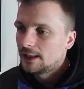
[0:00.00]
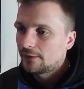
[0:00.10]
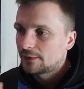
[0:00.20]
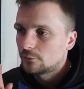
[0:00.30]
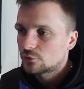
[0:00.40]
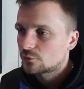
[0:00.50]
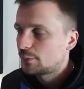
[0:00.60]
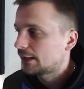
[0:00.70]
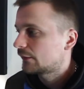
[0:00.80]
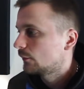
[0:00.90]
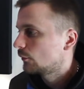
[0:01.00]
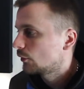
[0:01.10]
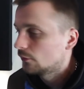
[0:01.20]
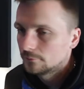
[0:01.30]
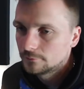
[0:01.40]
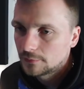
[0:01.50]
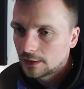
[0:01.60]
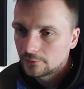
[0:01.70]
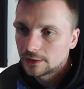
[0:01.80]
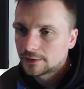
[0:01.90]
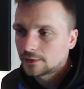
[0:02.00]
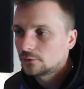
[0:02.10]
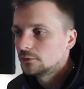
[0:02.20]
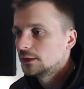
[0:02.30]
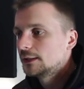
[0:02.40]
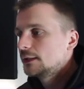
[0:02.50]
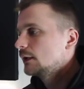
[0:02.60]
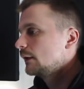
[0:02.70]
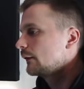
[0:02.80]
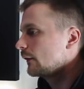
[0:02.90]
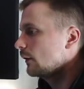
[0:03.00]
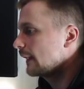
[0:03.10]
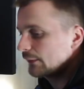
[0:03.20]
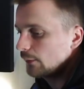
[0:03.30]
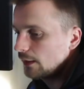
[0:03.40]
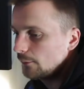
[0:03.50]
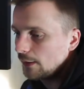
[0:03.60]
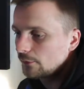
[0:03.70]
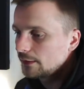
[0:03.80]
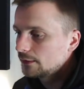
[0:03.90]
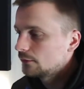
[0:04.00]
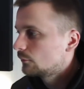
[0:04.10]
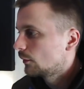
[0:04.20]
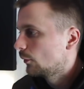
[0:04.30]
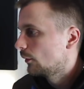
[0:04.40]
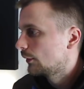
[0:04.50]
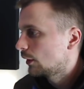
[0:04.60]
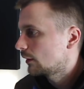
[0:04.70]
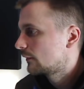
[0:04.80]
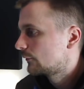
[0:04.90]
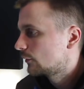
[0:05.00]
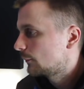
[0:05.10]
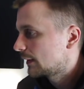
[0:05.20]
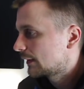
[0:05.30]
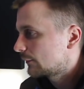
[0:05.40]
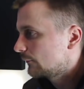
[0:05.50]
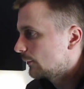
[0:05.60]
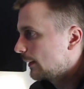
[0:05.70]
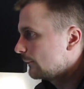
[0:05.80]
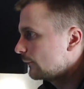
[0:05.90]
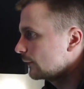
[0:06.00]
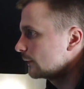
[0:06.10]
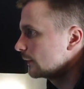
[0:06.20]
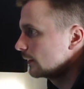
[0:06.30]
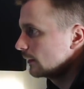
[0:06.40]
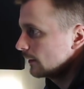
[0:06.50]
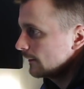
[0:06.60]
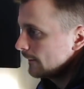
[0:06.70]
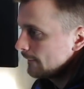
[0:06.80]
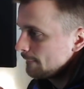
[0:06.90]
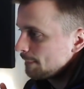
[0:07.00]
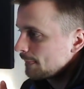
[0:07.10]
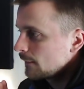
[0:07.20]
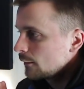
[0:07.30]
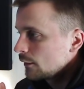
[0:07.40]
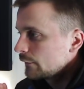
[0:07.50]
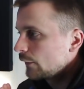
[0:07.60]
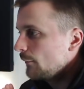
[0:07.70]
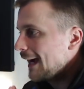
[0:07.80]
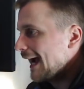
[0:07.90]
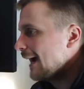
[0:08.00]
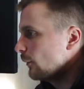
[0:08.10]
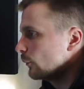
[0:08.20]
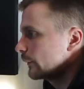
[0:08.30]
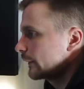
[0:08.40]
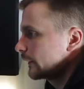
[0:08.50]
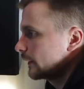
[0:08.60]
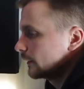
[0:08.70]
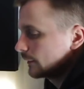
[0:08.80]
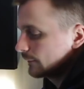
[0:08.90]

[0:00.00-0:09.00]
I think we'll just pick someone up. I really do. So that's where I'm at with it. We're not looking for a replacement for Bamford. So my outs.